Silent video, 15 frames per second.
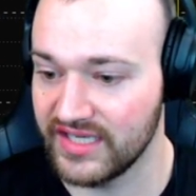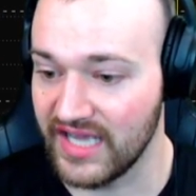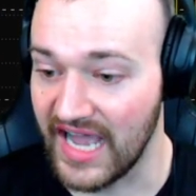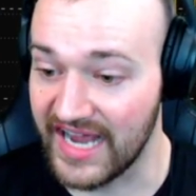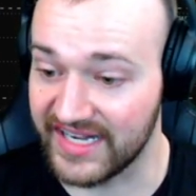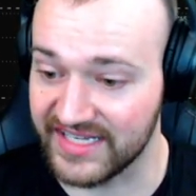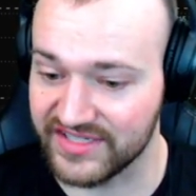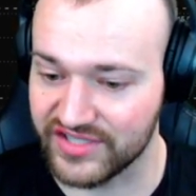
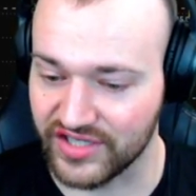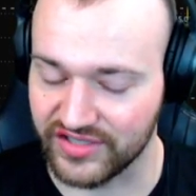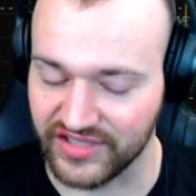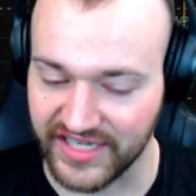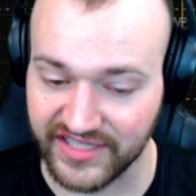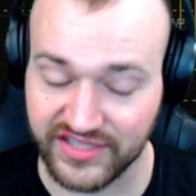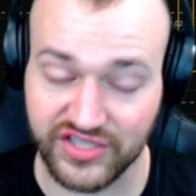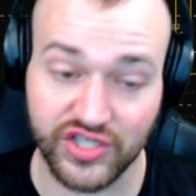I'd enter in
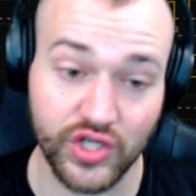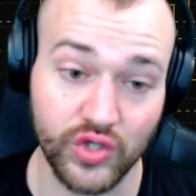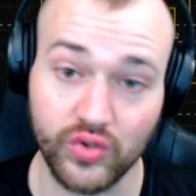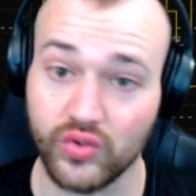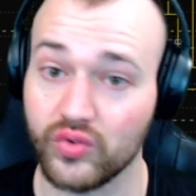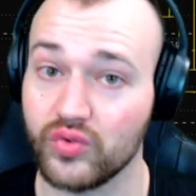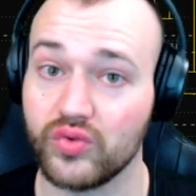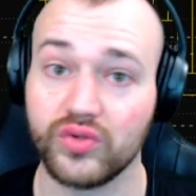like
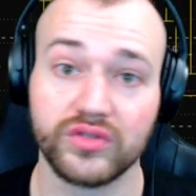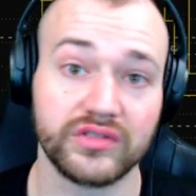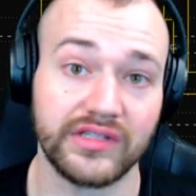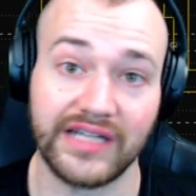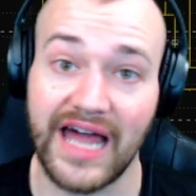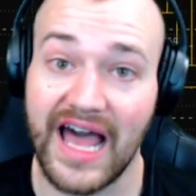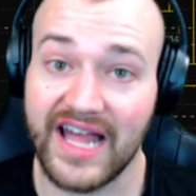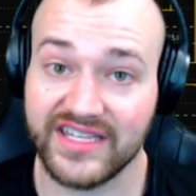2
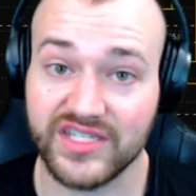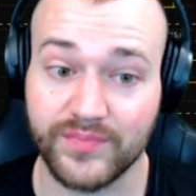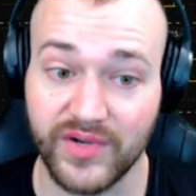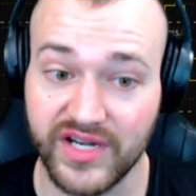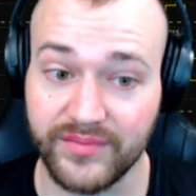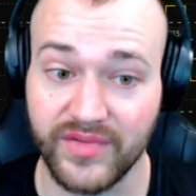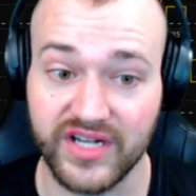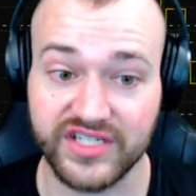lots
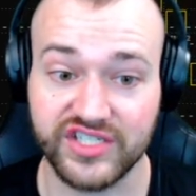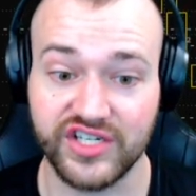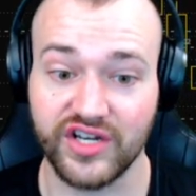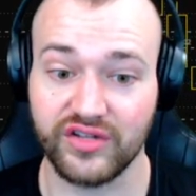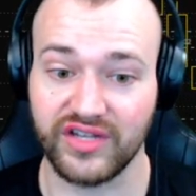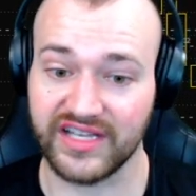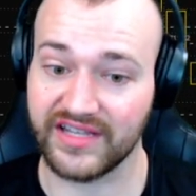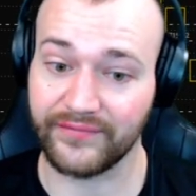pretty much, you
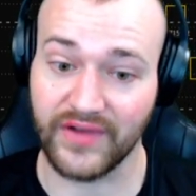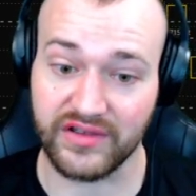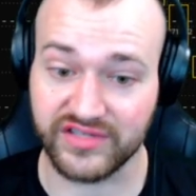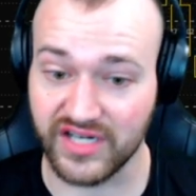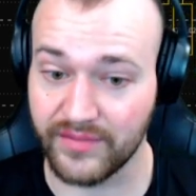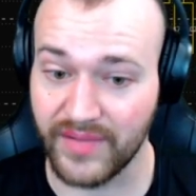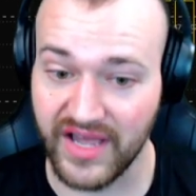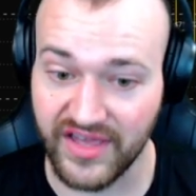know, like if I was
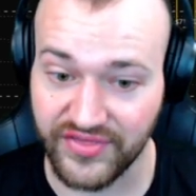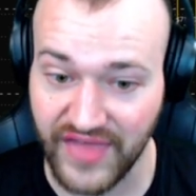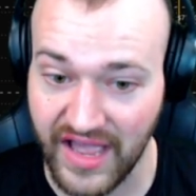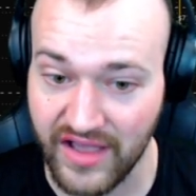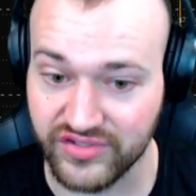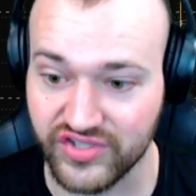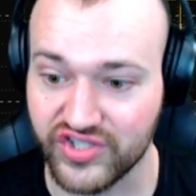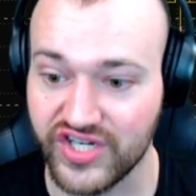going to buy
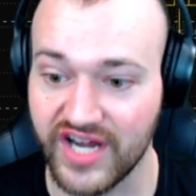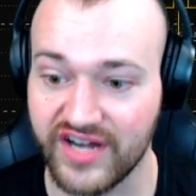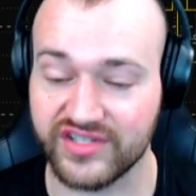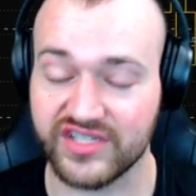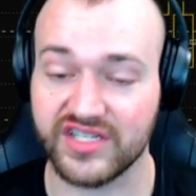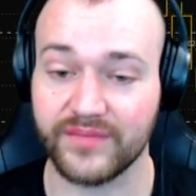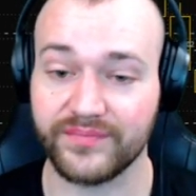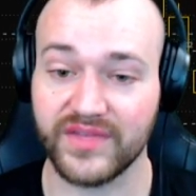1,000 shares
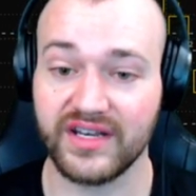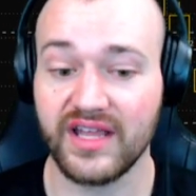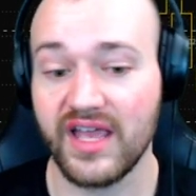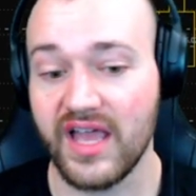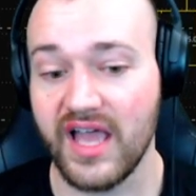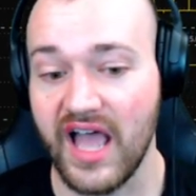or something,